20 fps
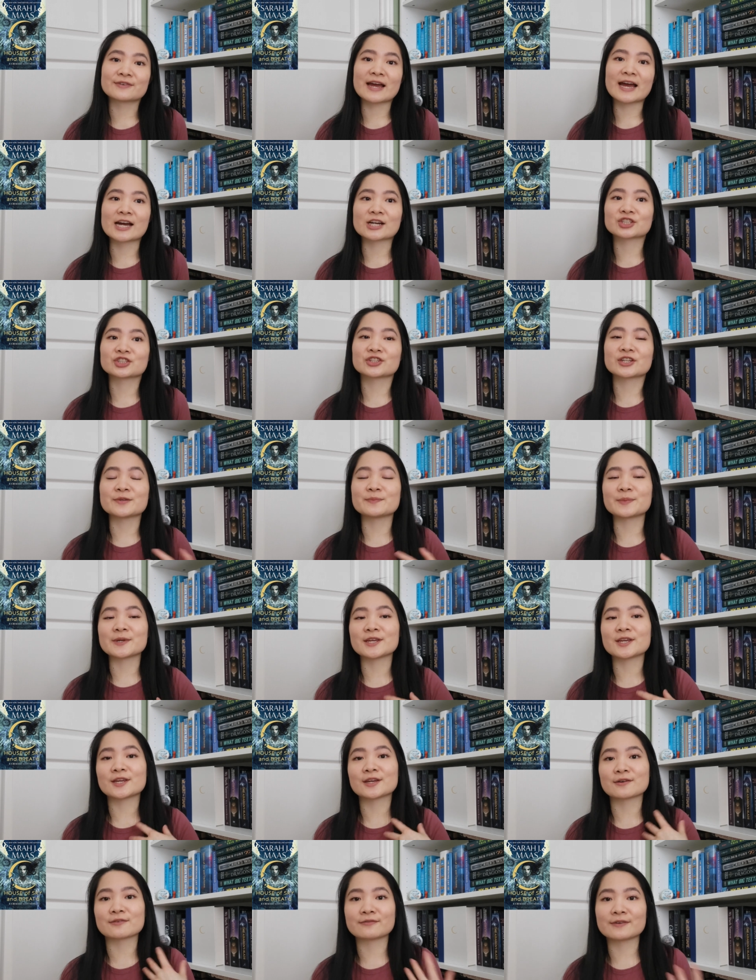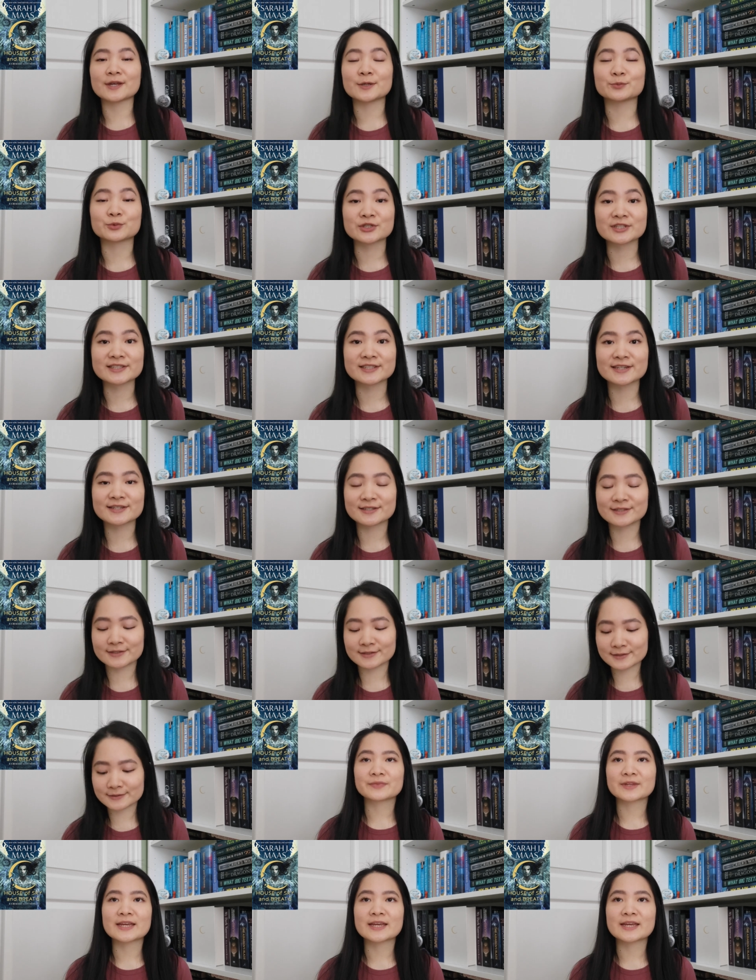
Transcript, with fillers: actually being a Fae princess.